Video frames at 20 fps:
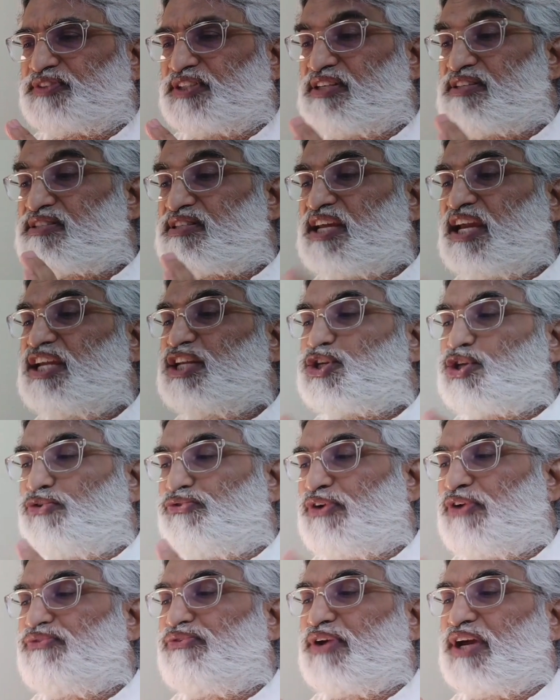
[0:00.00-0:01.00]
state
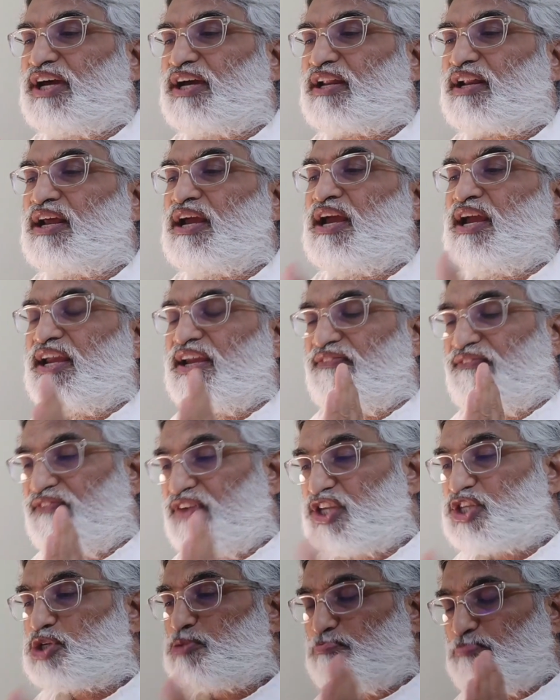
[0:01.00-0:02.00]
of affair
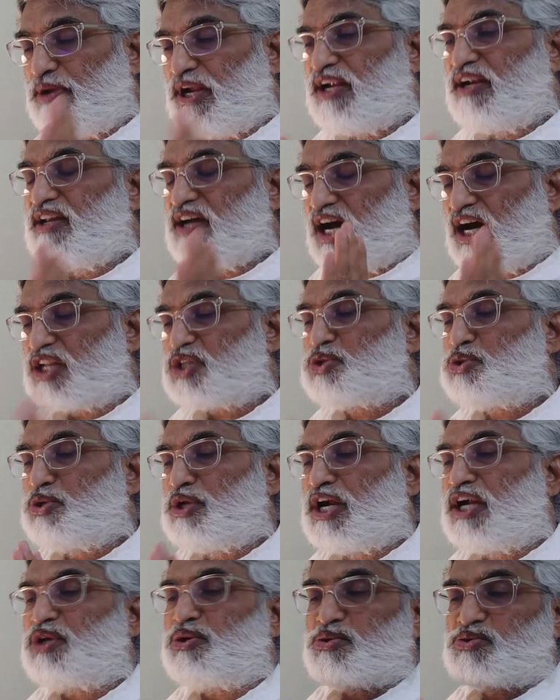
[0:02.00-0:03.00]
which made
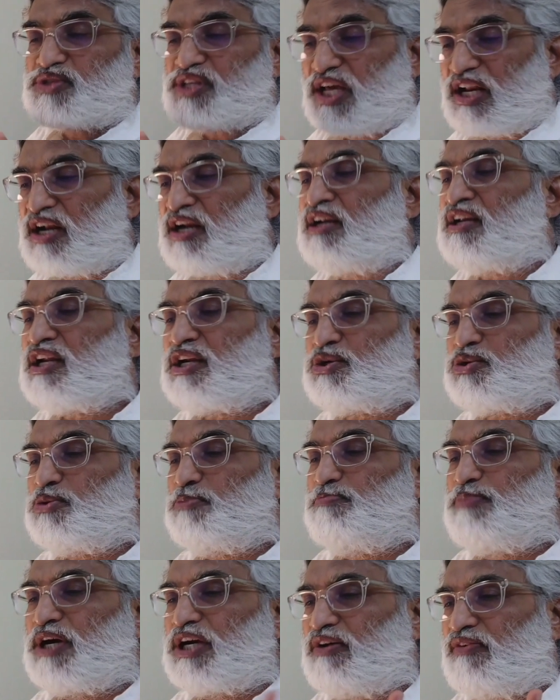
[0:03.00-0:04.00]
Arjuna to surrender to
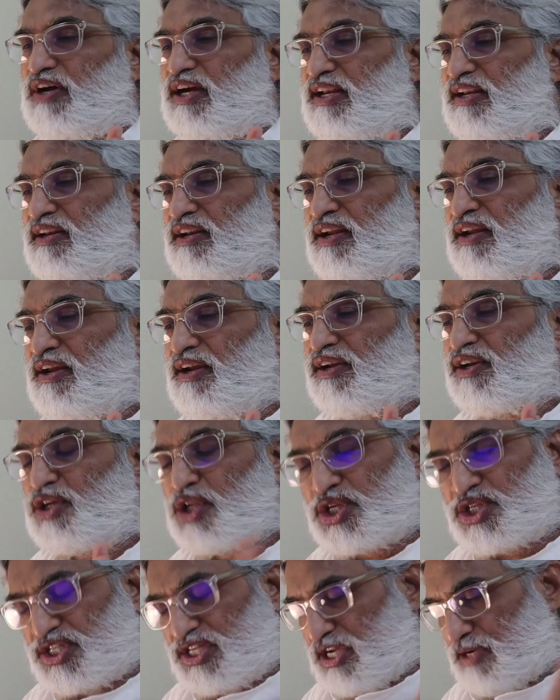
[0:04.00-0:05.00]
Bhagavan
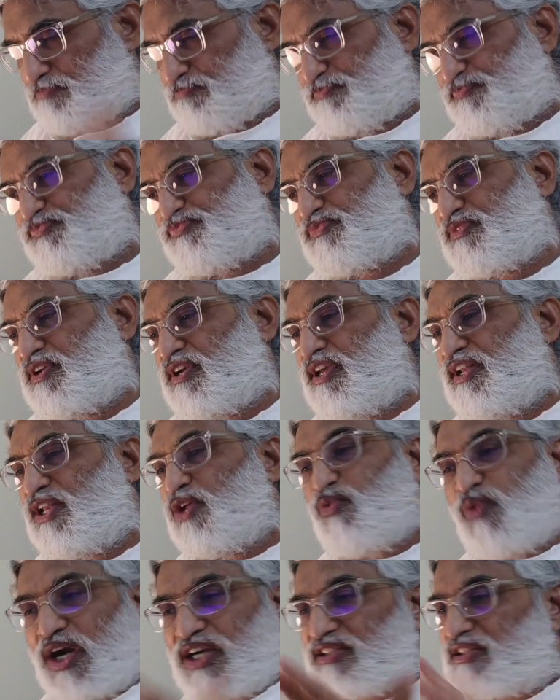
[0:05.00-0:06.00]
Krishna.
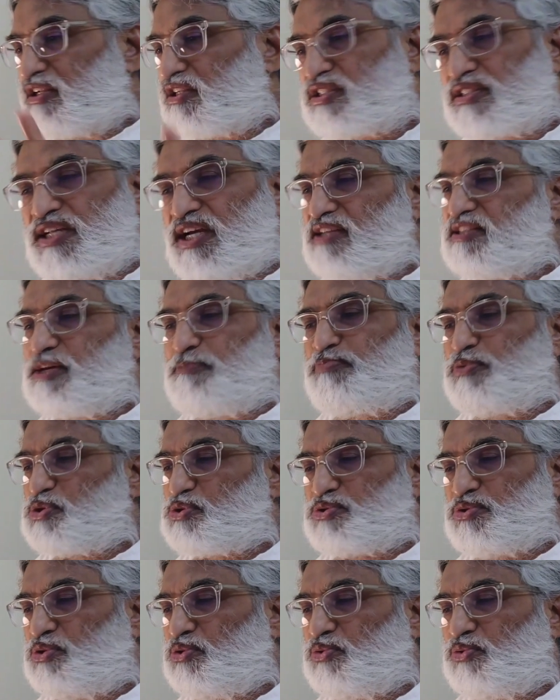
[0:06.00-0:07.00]
Now what Krishna is
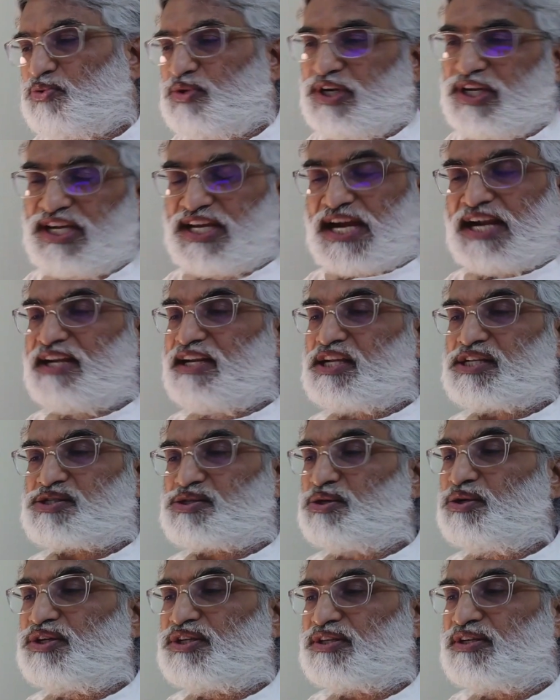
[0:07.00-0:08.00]
supposed to do? He
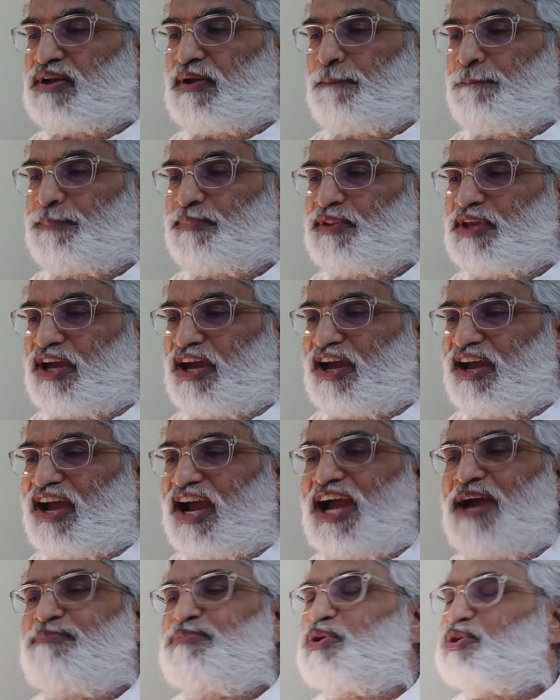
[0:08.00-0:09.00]
understood.
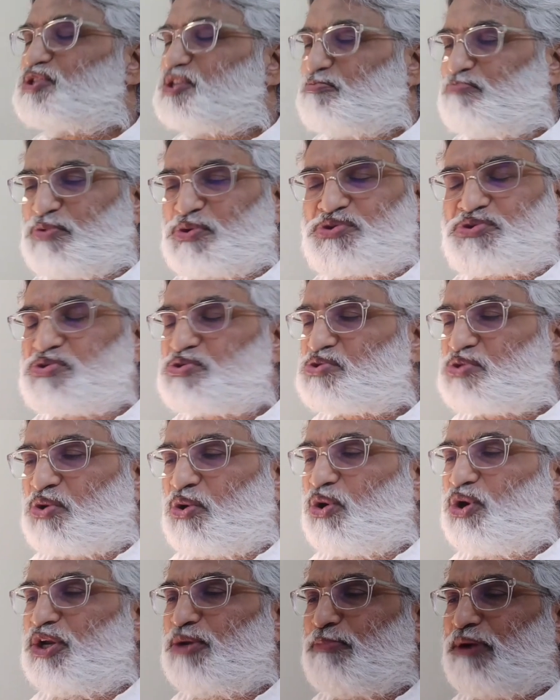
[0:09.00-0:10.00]
I am not supposed to
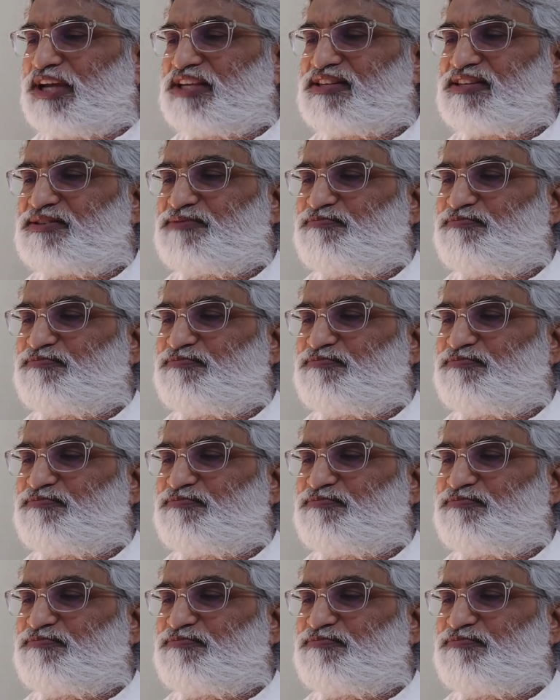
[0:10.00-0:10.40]
scold my,